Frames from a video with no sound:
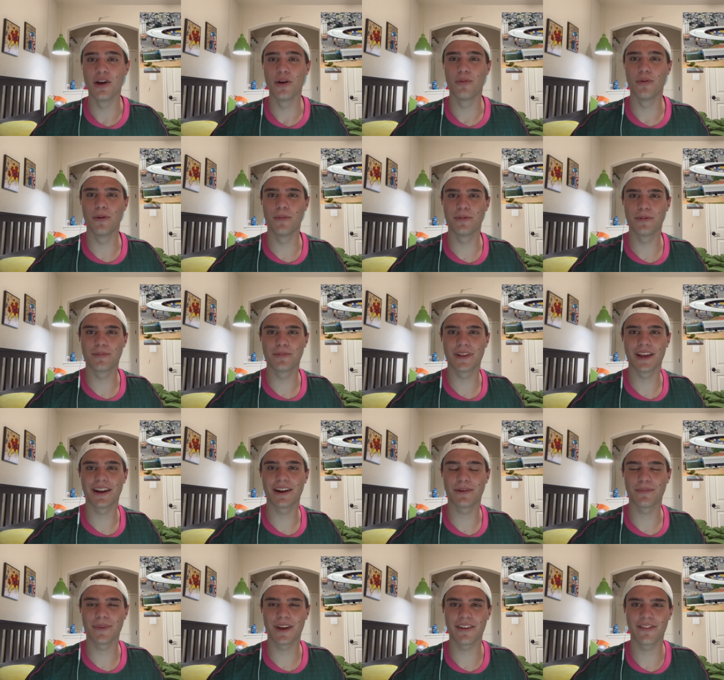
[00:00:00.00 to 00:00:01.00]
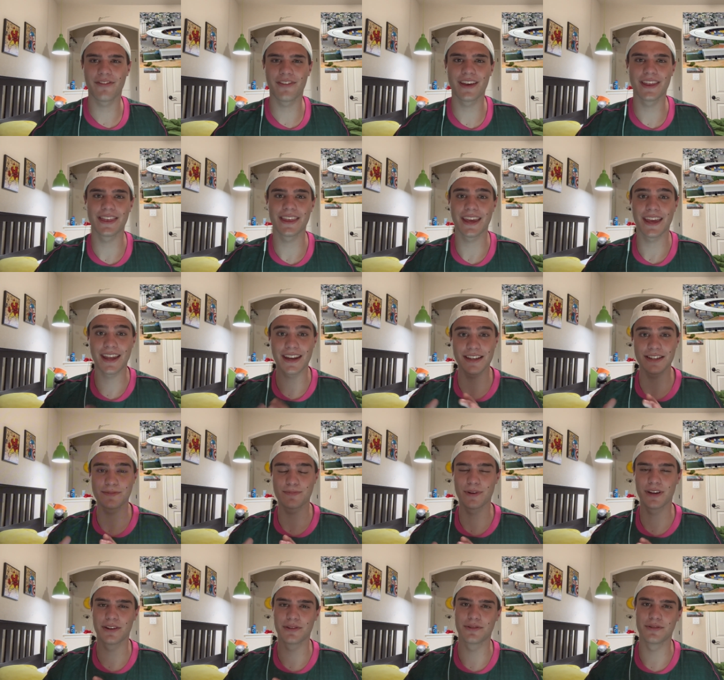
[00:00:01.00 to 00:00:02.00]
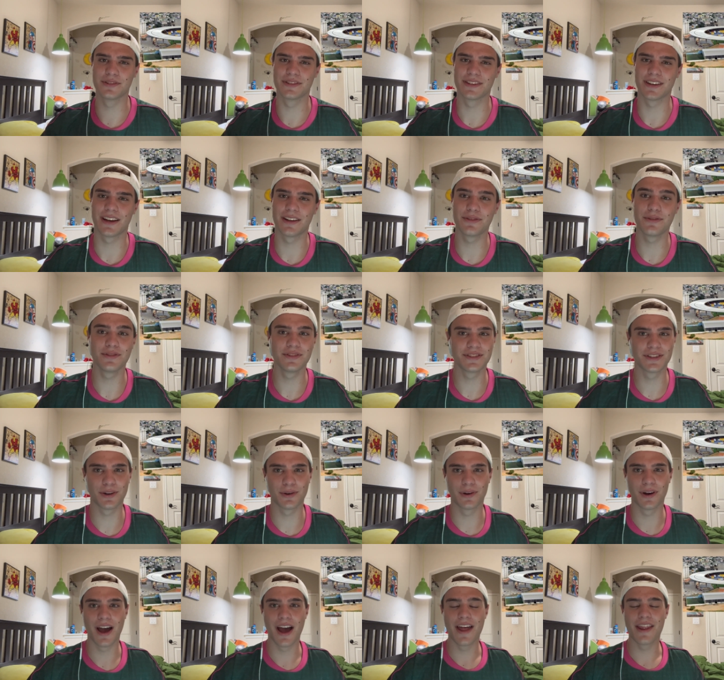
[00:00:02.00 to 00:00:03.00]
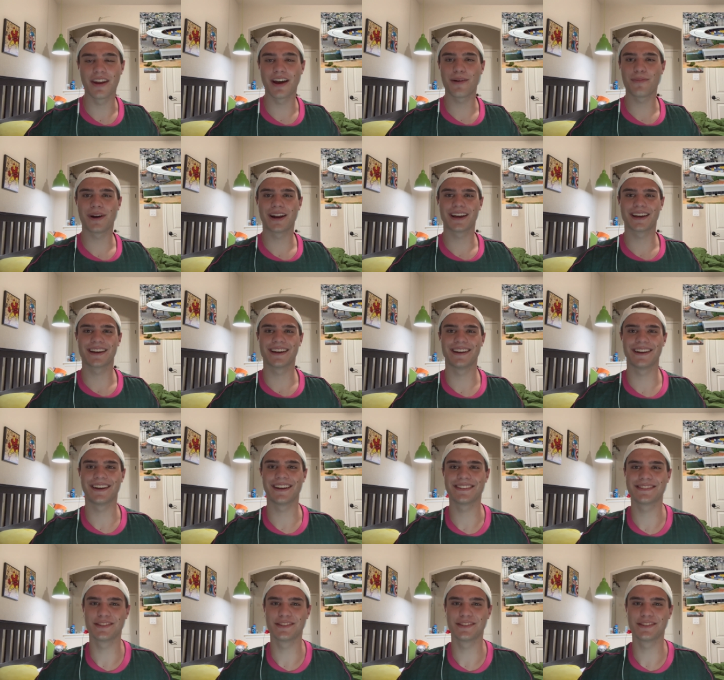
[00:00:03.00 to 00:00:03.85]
will be played on May 5th in Espírito Santo, so not Maracanã.